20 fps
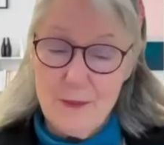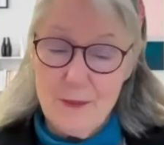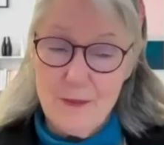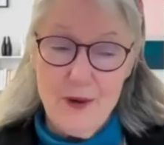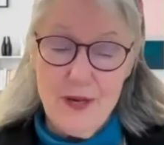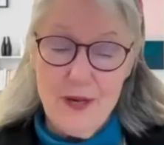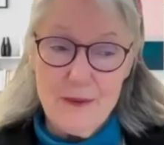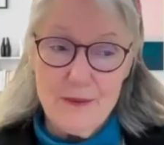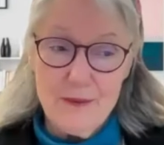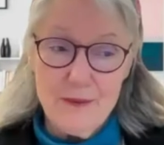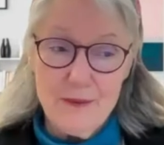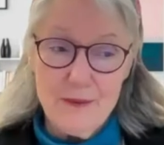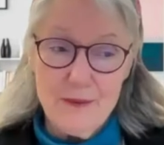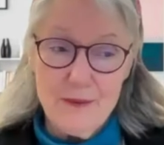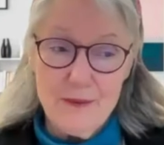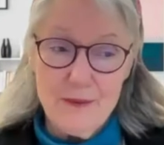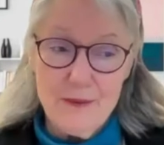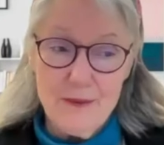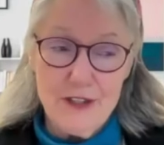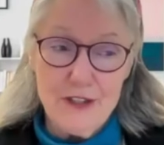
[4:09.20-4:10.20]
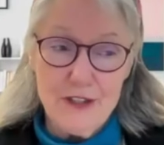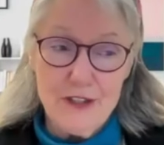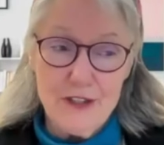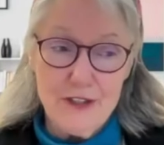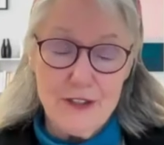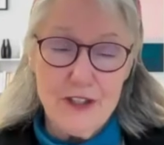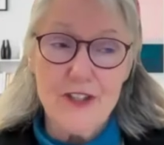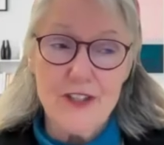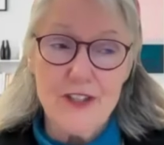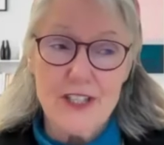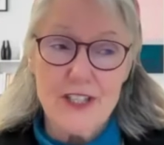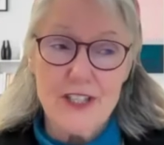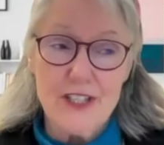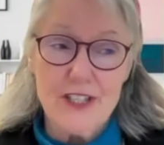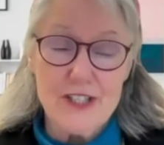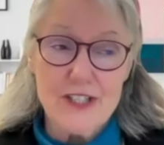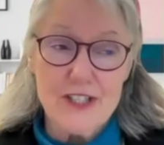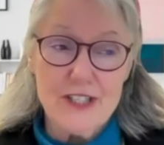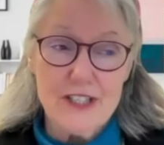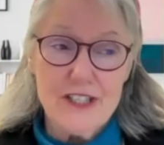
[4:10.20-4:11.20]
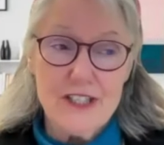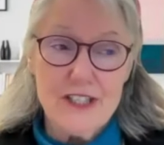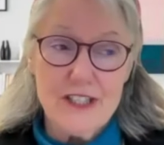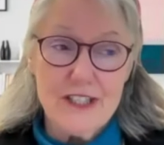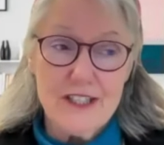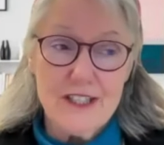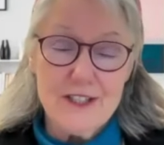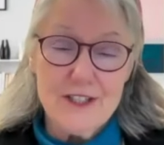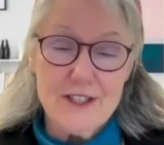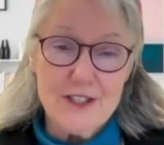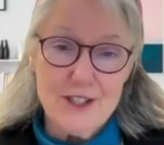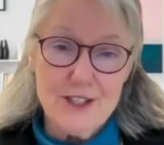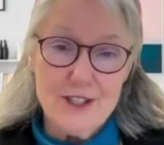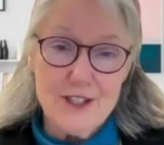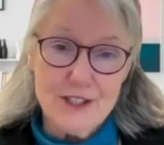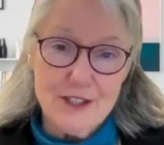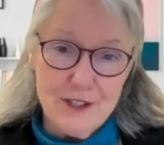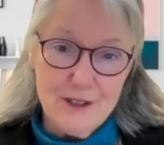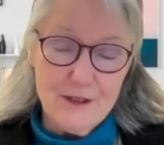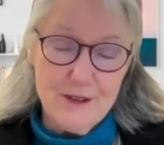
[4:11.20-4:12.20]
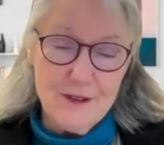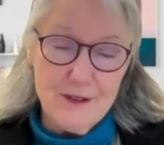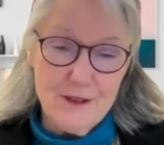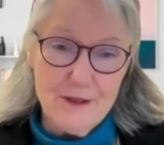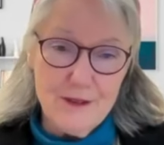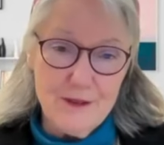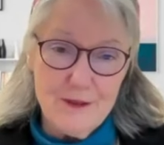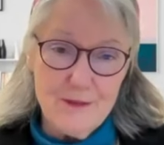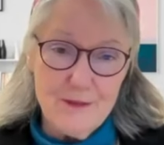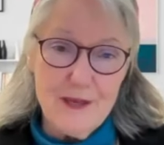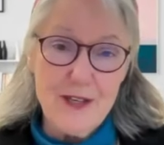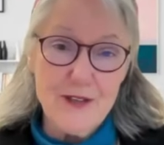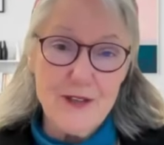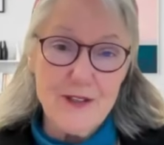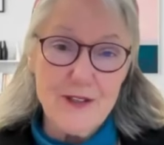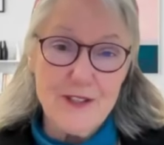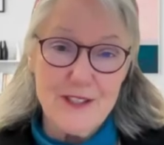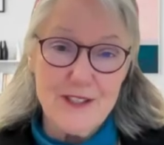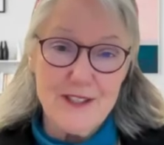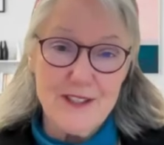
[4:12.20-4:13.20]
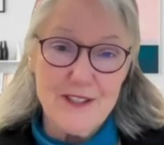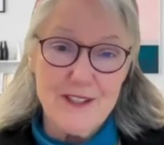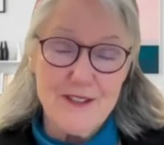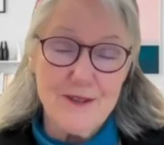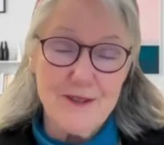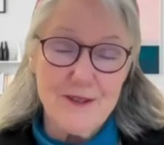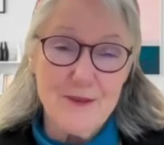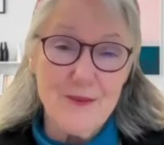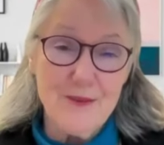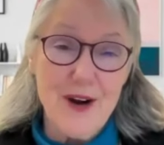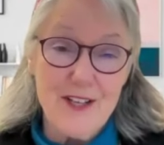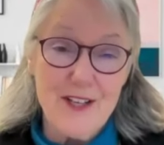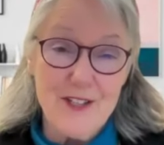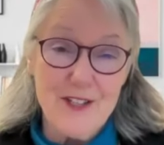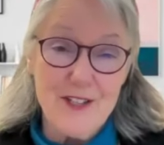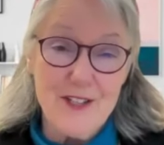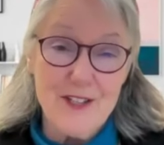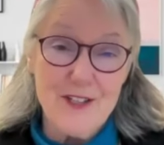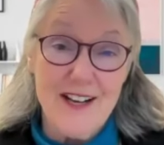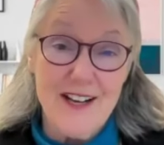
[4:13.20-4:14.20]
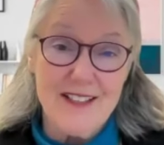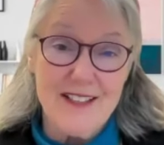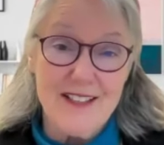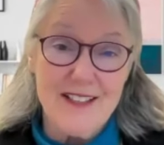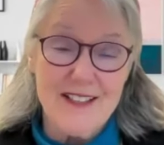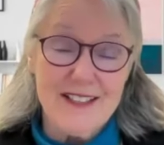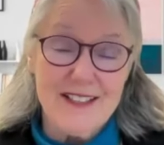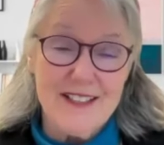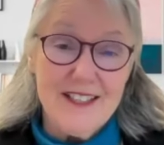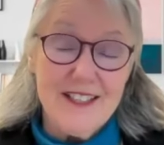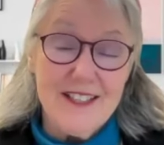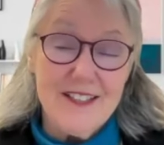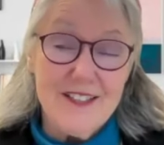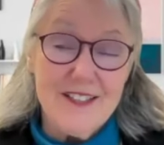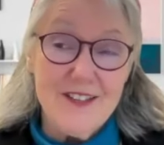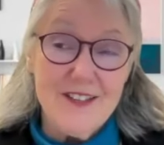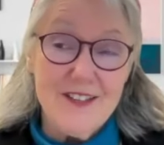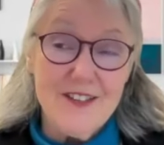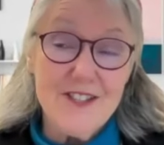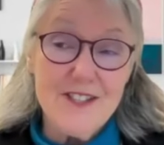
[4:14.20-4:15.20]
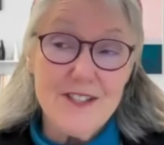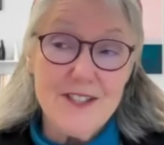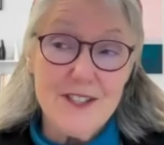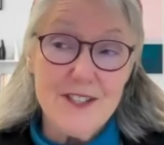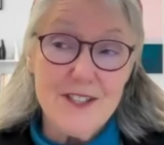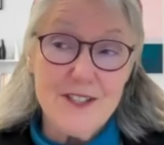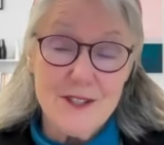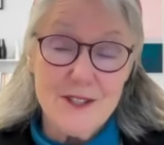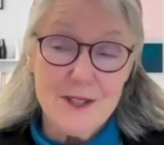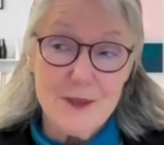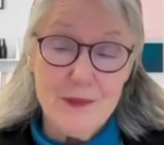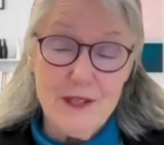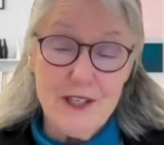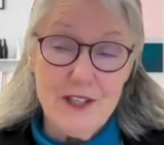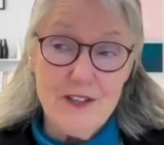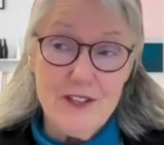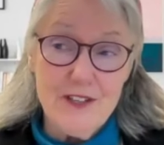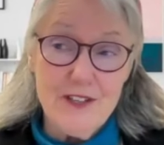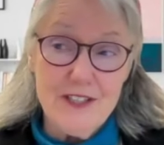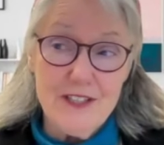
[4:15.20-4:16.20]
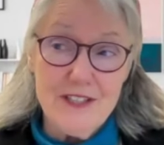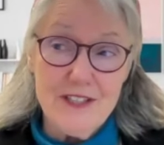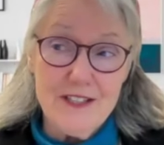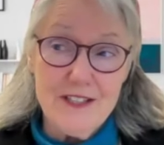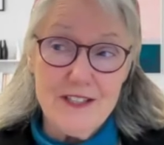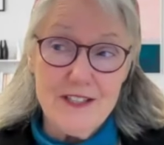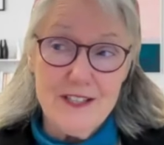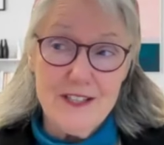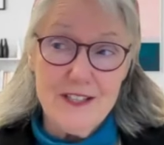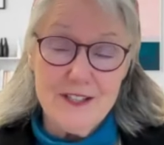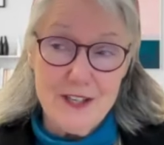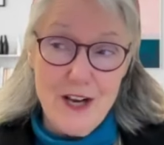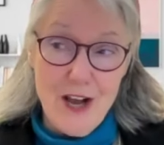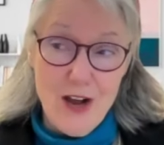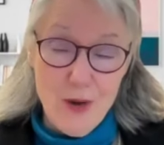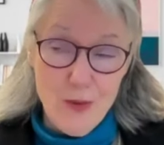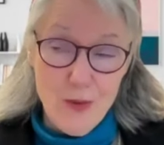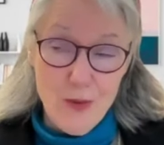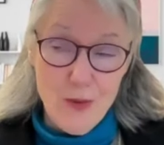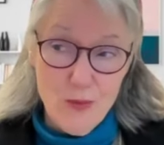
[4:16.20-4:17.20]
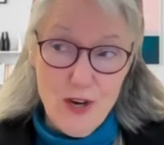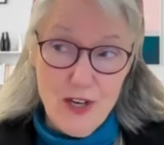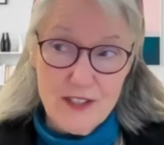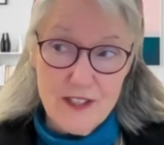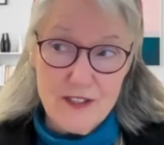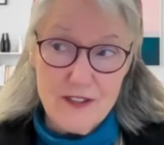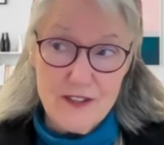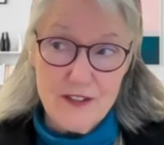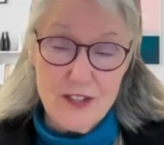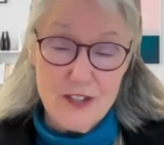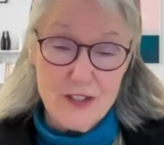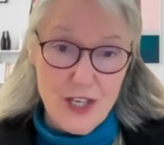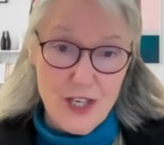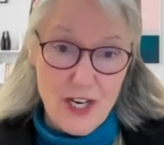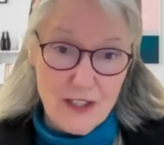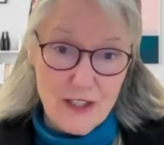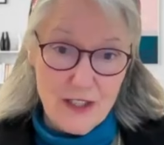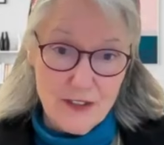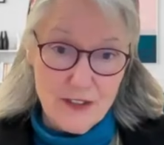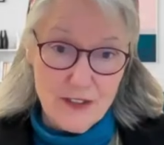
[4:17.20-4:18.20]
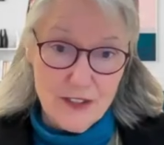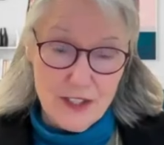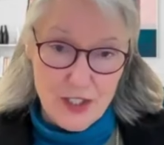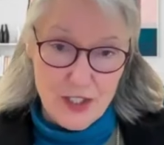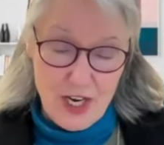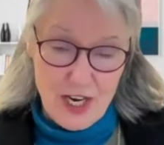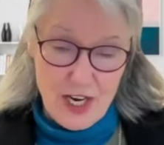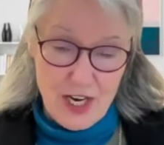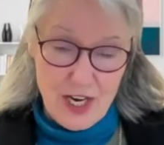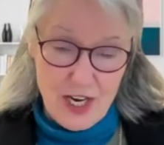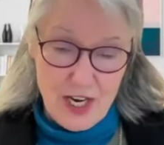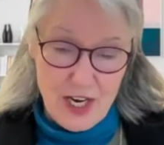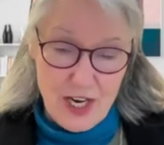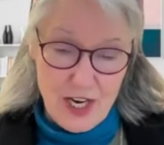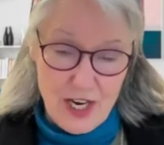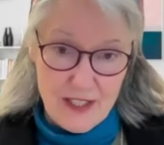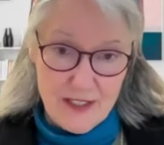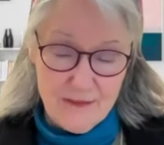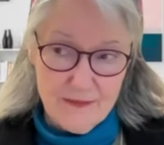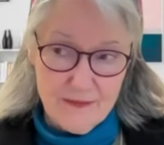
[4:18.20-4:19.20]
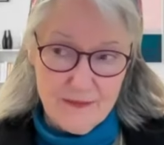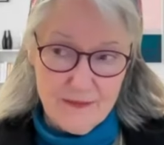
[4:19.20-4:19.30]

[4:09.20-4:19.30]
to the point where your courage is just melted. Why try? A narcissistic parent does not want their child to shine,